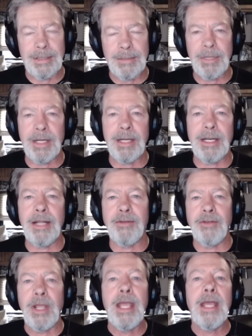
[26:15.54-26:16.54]
but
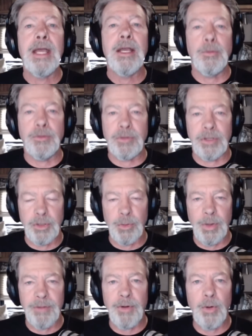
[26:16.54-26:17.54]
it was a
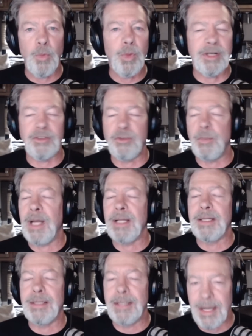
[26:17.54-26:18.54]
UFO witnessed by
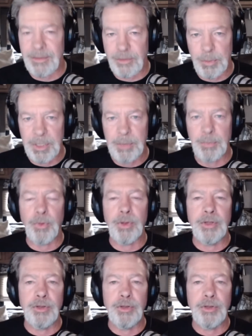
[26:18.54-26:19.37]
lots of people,